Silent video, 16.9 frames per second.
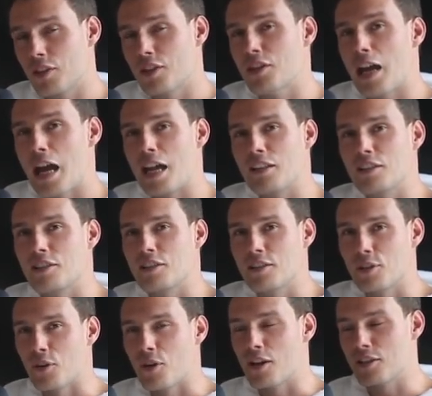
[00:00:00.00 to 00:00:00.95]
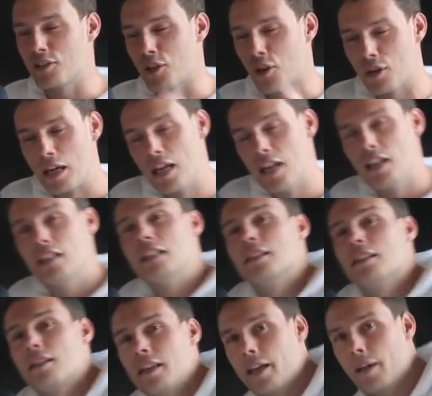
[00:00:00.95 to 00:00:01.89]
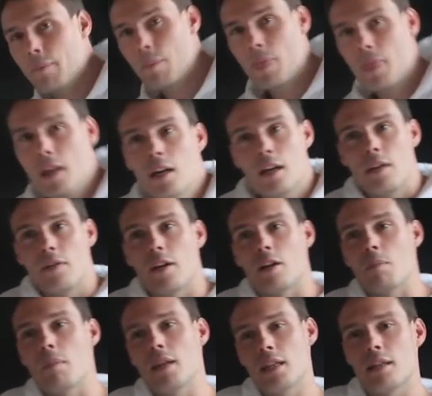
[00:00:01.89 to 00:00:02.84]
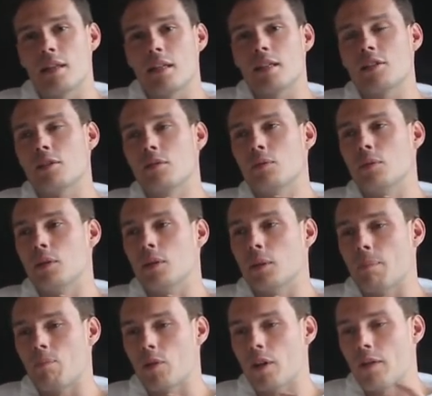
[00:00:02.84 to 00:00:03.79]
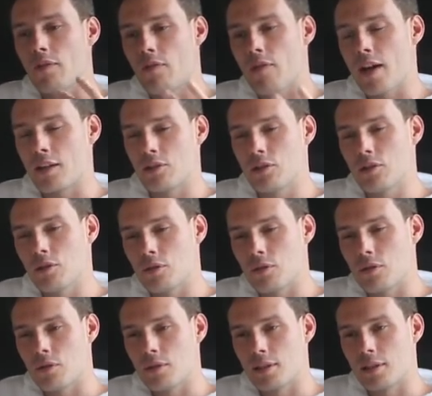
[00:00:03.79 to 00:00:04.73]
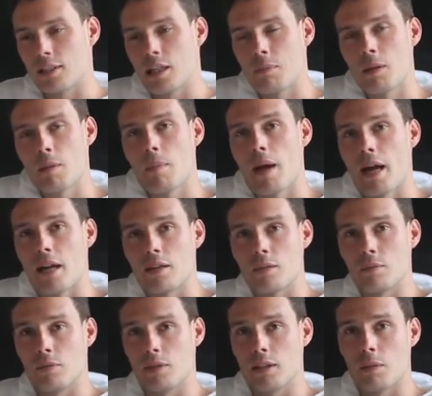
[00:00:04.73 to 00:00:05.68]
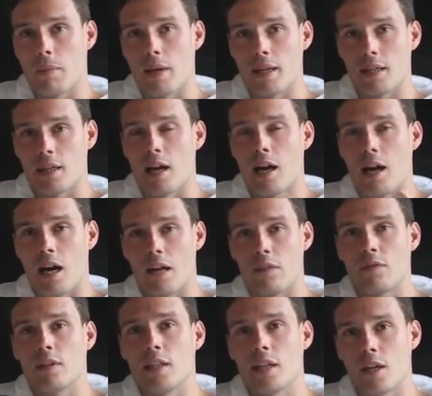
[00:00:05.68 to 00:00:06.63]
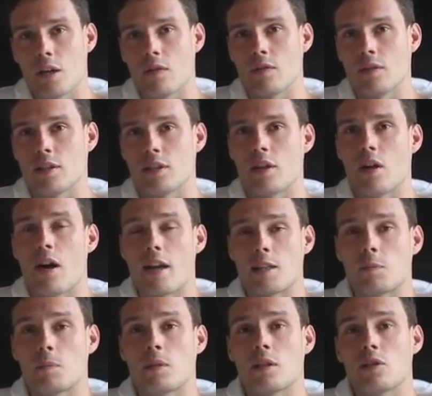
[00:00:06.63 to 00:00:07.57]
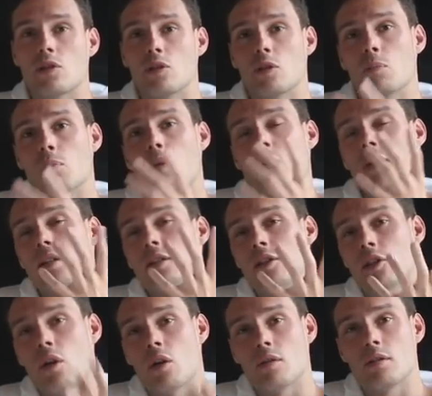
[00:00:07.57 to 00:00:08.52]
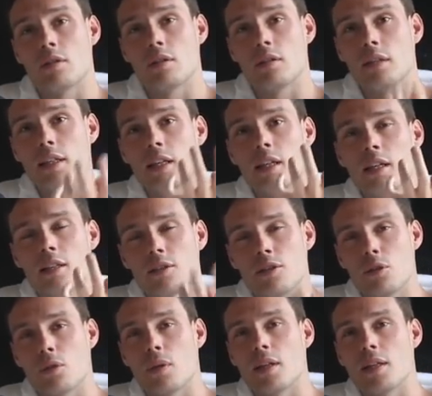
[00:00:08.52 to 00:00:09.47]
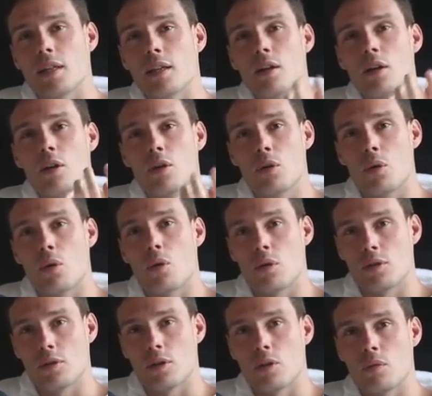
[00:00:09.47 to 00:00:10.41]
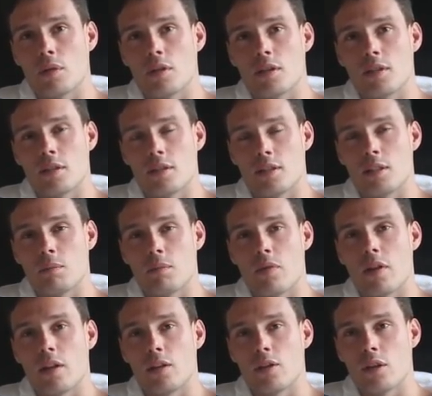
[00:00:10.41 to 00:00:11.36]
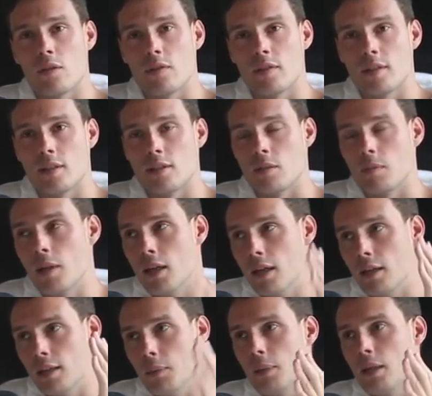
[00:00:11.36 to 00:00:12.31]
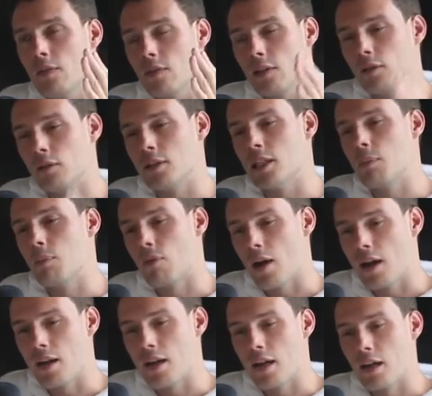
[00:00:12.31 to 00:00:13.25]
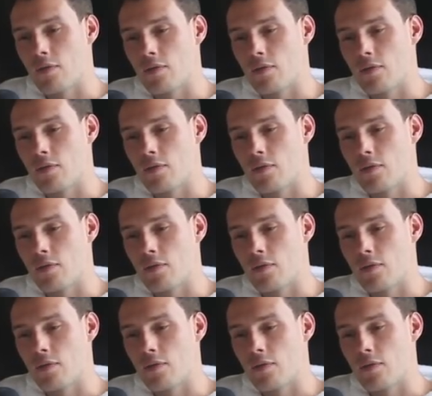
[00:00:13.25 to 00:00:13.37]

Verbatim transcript: Now you're listening, right? So here's the thing there are many things that will affect your sleeping pattern and really make it hard for you to get over tinnitus because your body is constantly secreting cortisol, which is the sympathetic nervous system. Let me give you a little tip right now.